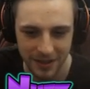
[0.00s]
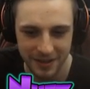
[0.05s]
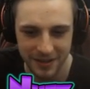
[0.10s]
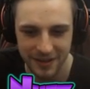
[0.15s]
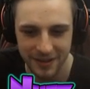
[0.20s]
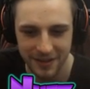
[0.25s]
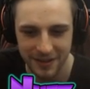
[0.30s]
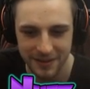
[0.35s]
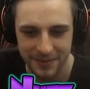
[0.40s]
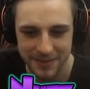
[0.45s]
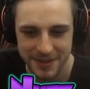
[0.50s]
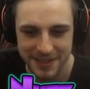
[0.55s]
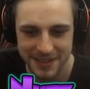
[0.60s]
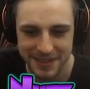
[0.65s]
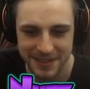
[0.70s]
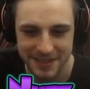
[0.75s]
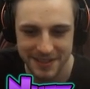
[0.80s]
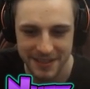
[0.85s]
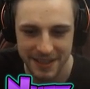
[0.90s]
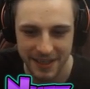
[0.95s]
You know what I'm
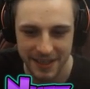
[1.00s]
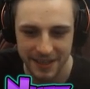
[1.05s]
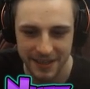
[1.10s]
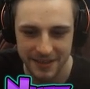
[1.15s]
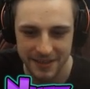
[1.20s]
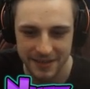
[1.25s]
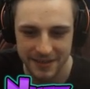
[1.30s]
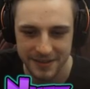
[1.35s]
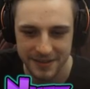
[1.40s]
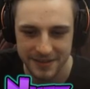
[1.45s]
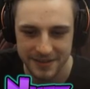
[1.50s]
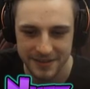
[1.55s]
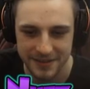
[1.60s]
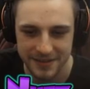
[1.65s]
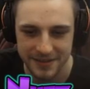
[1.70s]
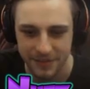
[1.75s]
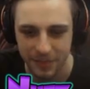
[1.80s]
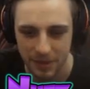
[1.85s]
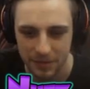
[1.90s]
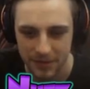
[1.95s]
saying?
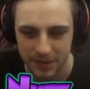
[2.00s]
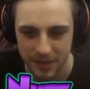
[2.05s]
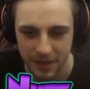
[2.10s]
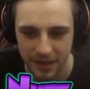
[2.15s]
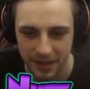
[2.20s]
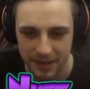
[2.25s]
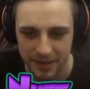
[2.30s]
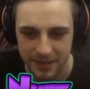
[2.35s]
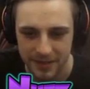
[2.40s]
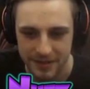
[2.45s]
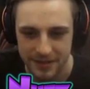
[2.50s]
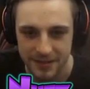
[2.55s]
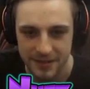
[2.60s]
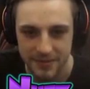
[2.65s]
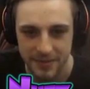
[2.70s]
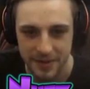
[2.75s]
Probably not. It doesn't